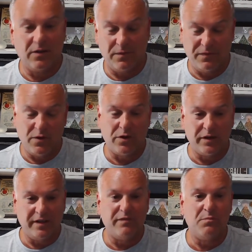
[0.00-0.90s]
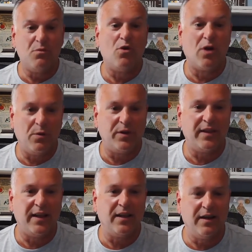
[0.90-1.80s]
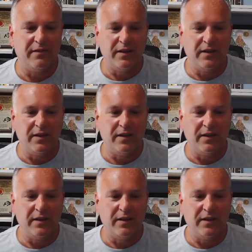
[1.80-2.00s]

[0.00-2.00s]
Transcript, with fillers: or focus even more on what they love.